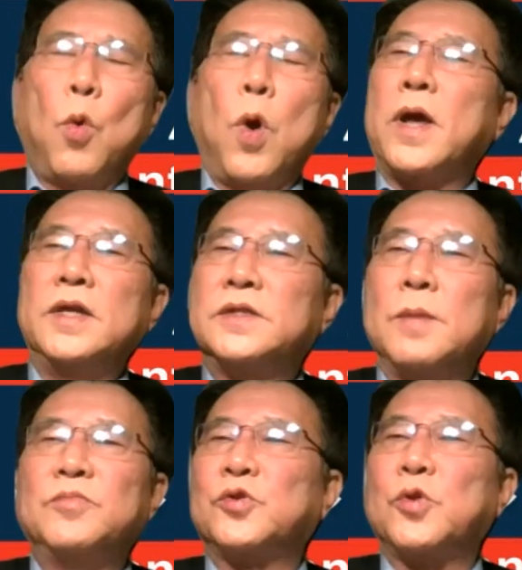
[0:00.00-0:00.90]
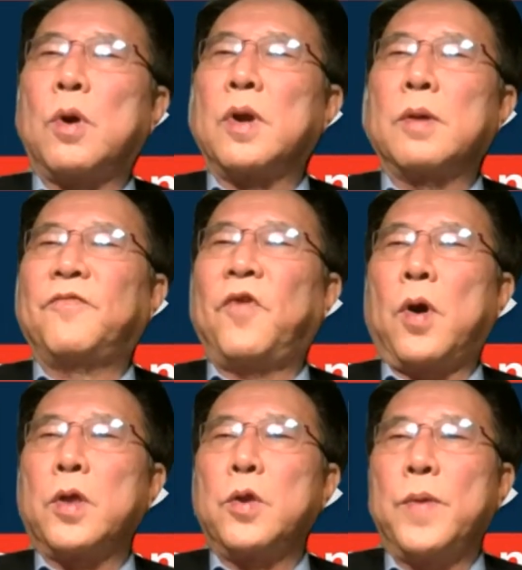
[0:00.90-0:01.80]
working some sort of
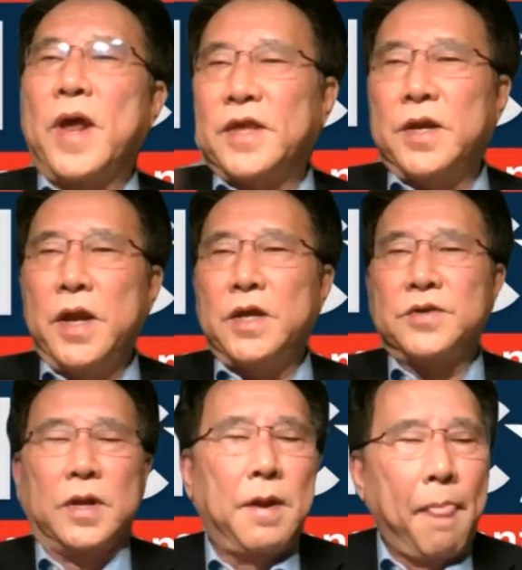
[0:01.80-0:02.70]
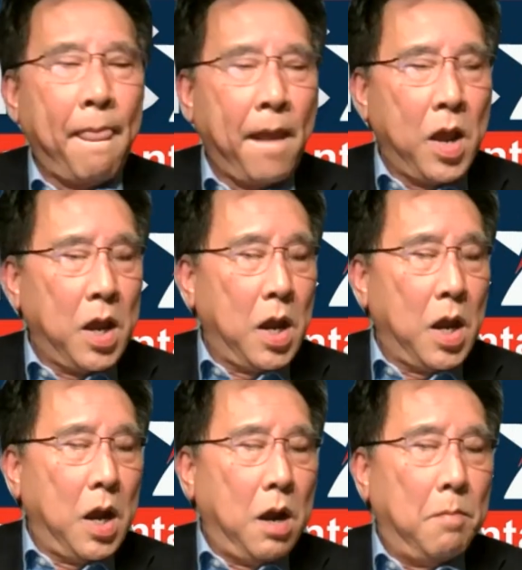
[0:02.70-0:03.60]
for uh, United Nations.
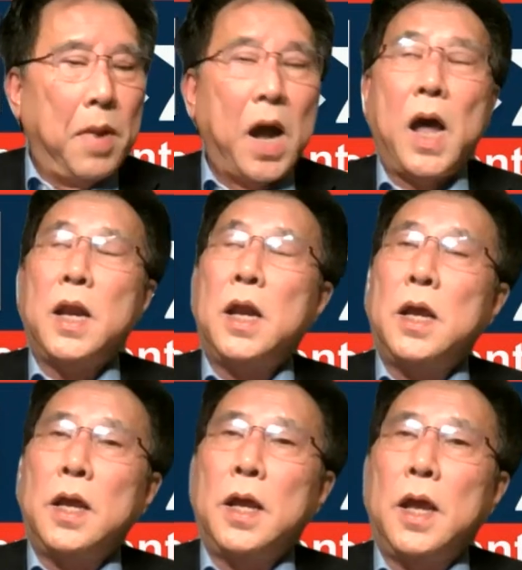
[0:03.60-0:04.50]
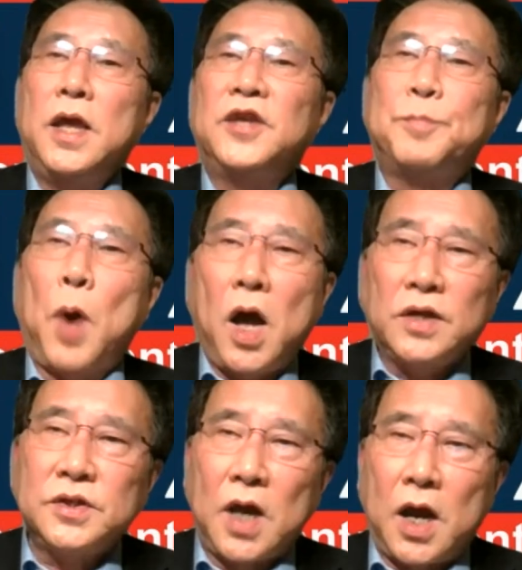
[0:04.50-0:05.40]
But he
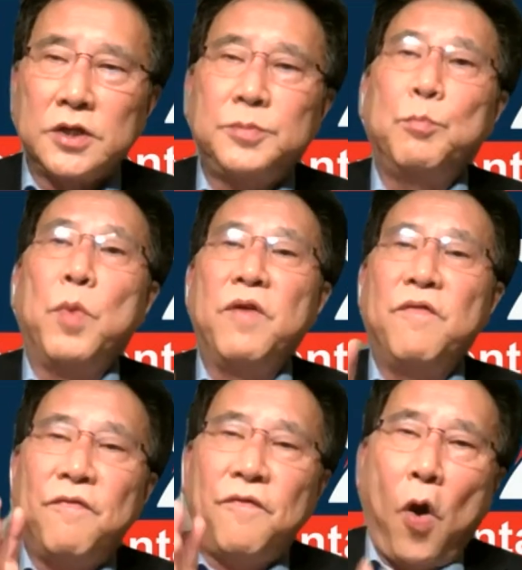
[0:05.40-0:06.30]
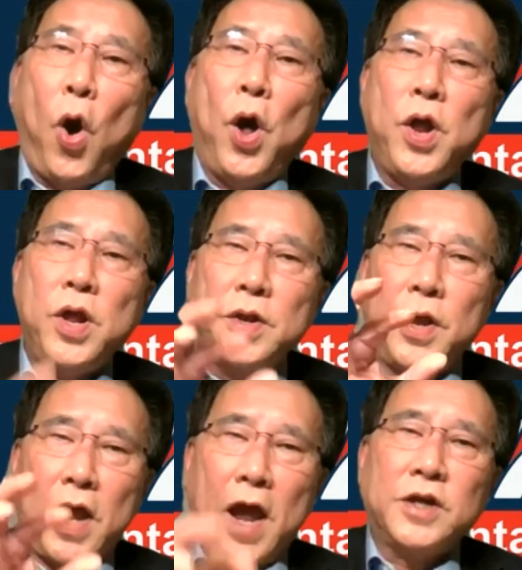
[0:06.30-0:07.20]
sponsored us before
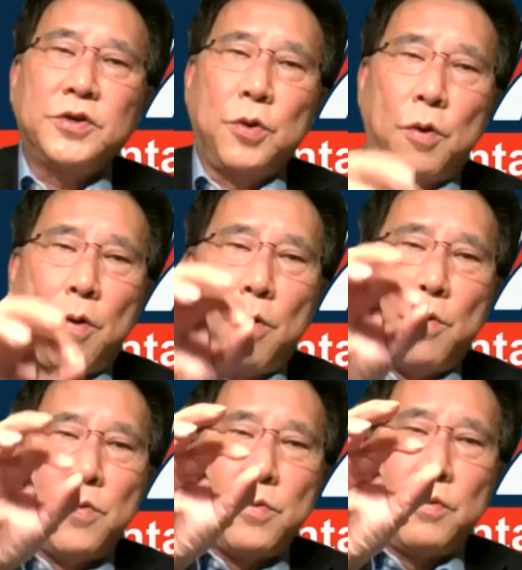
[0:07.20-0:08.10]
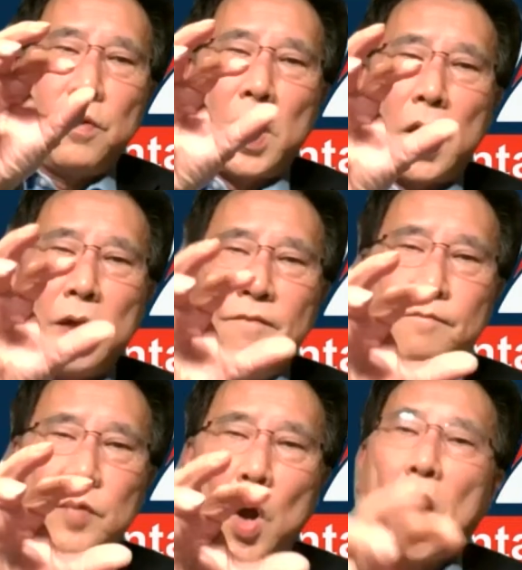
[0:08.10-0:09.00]
the actual uh,
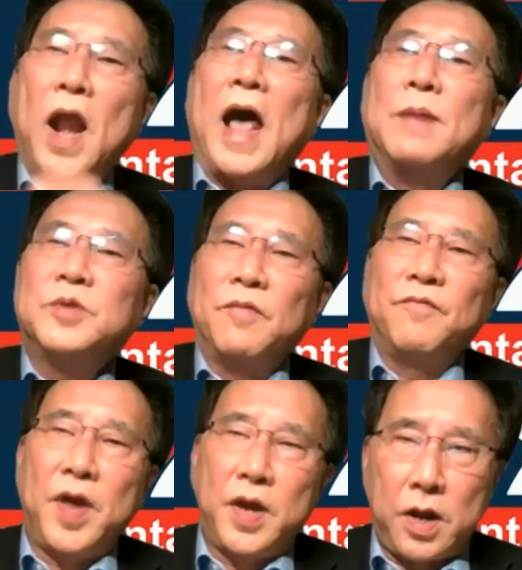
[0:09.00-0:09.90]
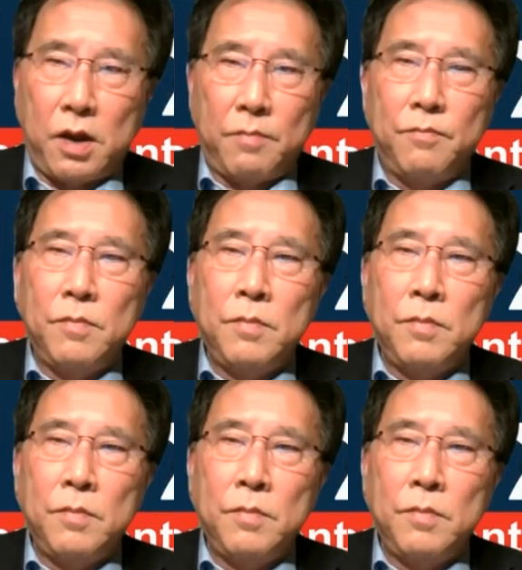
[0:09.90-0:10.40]
collapse of Vietnam.